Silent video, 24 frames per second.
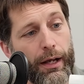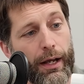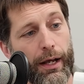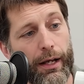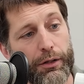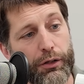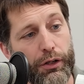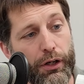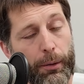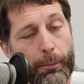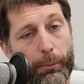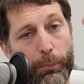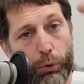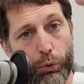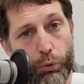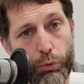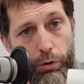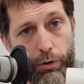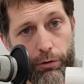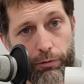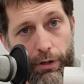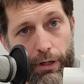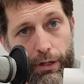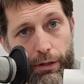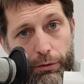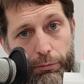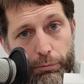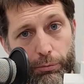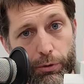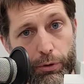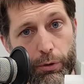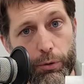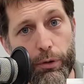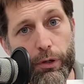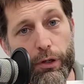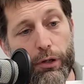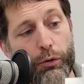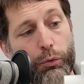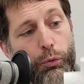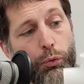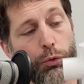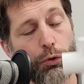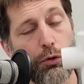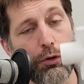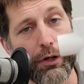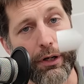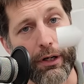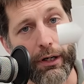and you can pull it right through in
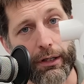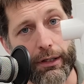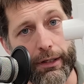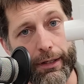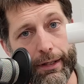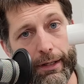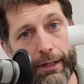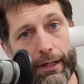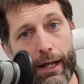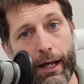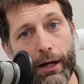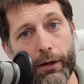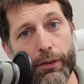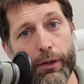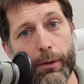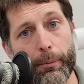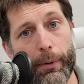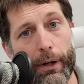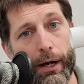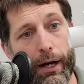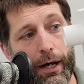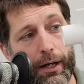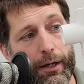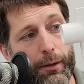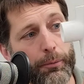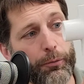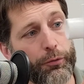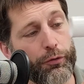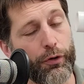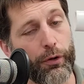order to clean out the bottom.